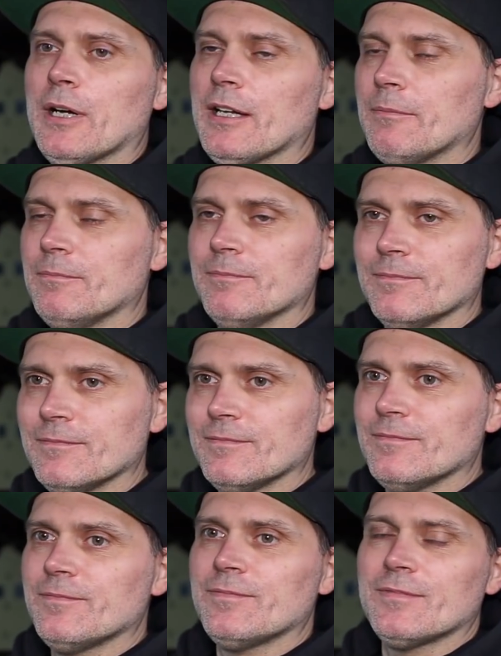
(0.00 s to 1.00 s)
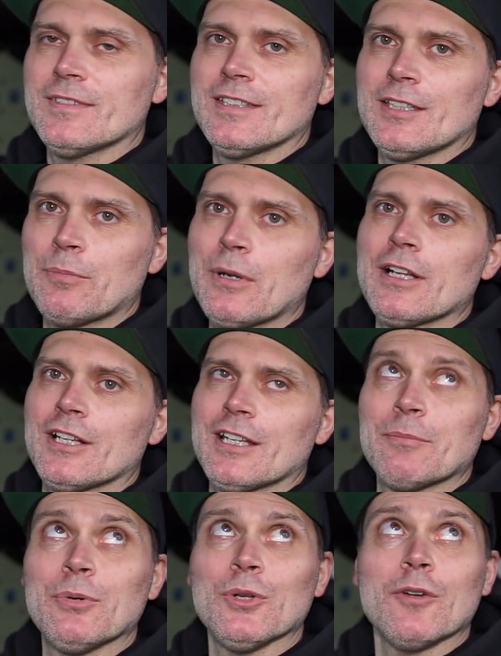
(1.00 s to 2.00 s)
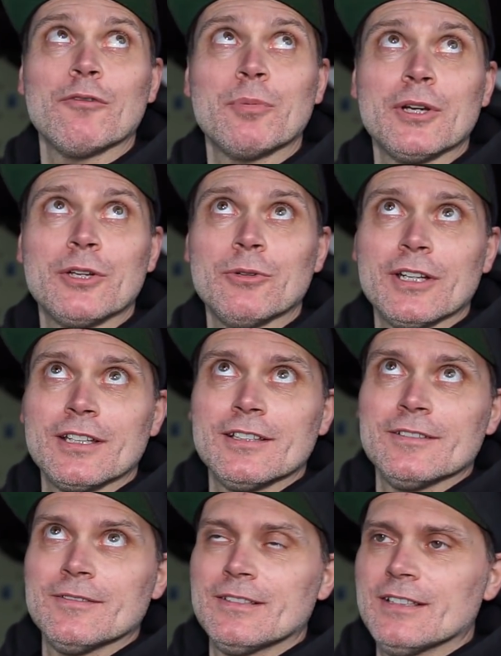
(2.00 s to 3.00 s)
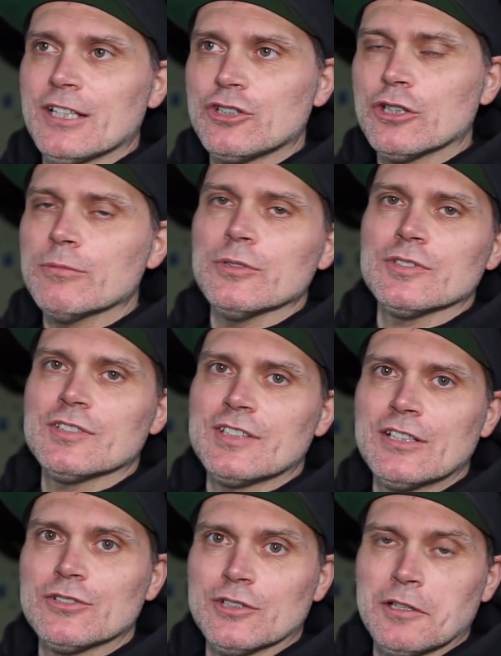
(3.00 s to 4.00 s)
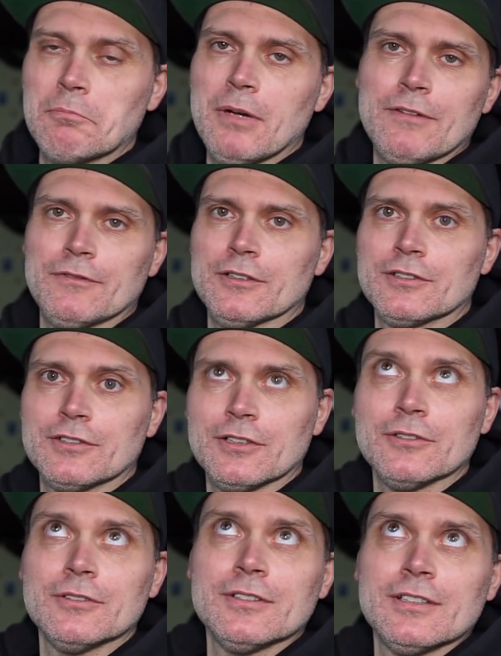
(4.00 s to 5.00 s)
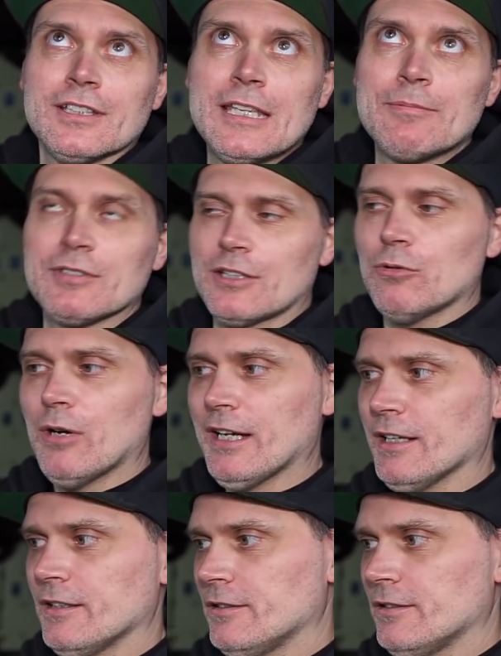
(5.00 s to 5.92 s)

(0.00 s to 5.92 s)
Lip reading: pipe, you're probably going to get pulled over pretty quick. A turbo is essentially a muffler, so it keeps it quiet.